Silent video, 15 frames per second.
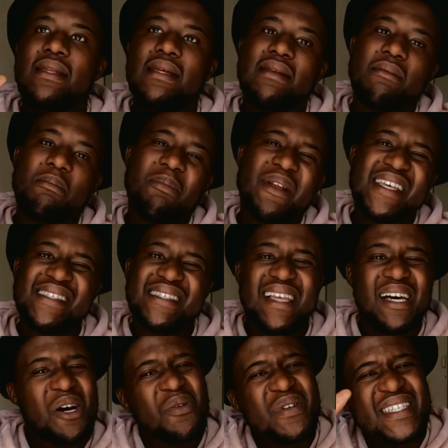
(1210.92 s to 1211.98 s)
in a place
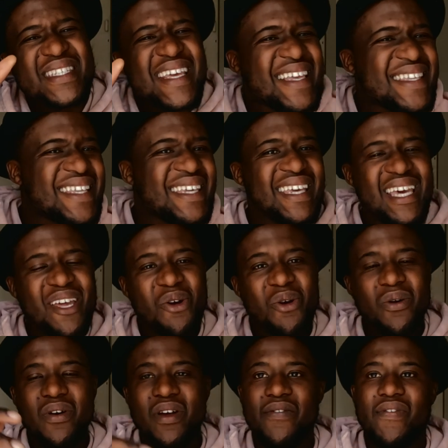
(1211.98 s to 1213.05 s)
like, I would say it's a
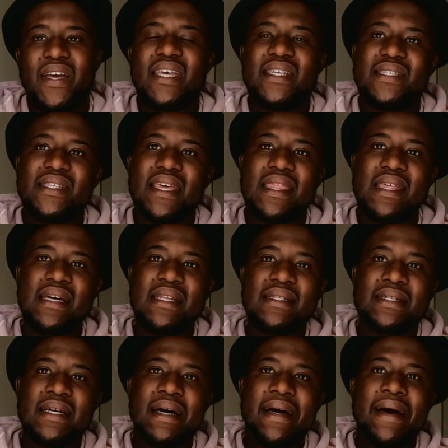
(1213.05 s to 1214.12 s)
ghetto, if I can say that.